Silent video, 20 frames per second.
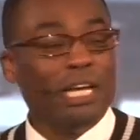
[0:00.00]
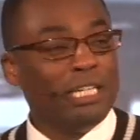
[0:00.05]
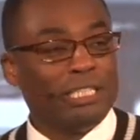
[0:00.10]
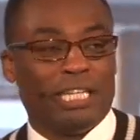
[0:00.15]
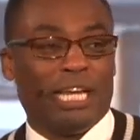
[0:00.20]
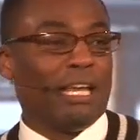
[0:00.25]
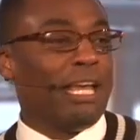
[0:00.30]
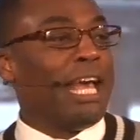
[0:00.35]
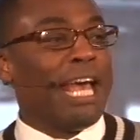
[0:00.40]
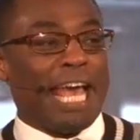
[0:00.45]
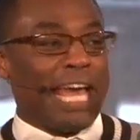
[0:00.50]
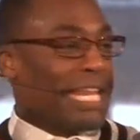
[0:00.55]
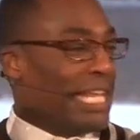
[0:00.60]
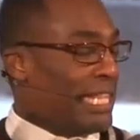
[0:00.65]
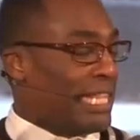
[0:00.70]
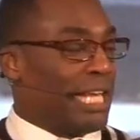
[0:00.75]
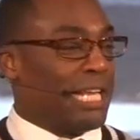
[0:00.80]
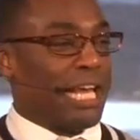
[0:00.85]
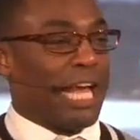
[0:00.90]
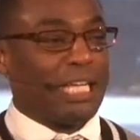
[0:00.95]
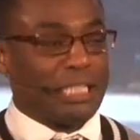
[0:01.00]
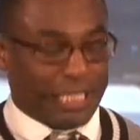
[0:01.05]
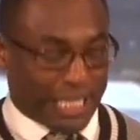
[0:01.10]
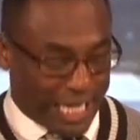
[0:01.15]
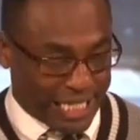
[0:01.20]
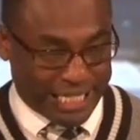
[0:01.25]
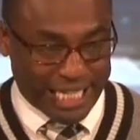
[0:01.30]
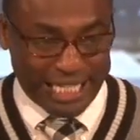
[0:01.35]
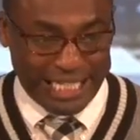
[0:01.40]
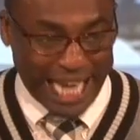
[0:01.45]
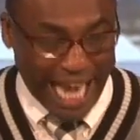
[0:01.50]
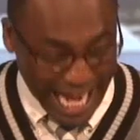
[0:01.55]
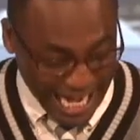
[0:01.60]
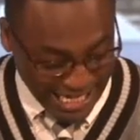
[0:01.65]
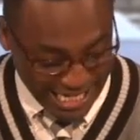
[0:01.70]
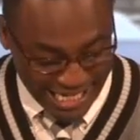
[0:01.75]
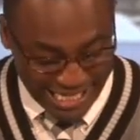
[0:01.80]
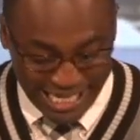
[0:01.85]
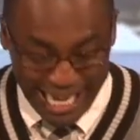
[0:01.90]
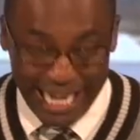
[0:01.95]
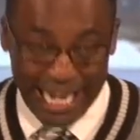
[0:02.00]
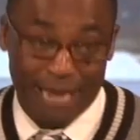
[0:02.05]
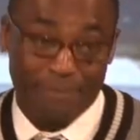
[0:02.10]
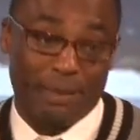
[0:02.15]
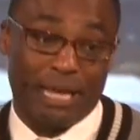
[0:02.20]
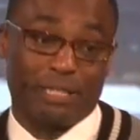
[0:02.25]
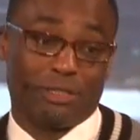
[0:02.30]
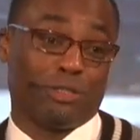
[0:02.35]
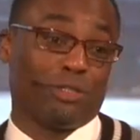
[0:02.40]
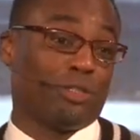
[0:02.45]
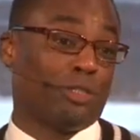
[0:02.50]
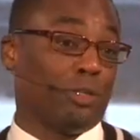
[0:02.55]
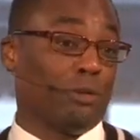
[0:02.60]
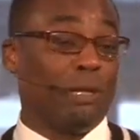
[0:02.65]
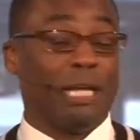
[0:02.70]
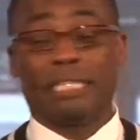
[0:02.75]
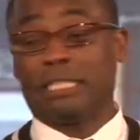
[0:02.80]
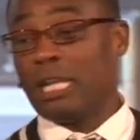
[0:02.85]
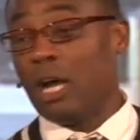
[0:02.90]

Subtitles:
it's the date. I'm like, shoot, is it